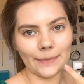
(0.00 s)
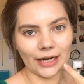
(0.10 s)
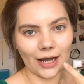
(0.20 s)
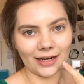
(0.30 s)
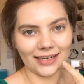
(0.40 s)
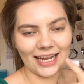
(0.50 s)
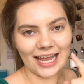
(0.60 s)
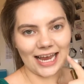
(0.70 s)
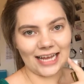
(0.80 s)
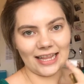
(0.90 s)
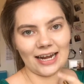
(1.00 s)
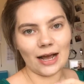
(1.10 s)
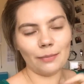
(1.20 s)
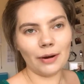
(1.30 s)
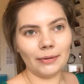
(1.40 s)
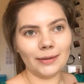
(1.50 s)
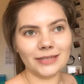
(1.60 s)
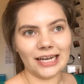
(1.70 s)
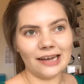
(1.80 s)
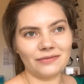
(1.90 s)
and put it on, and then I'll probably
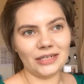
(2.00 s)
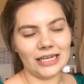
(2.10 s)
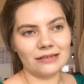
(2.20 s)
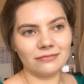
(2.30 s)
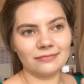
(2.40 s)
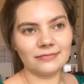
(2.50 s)
update every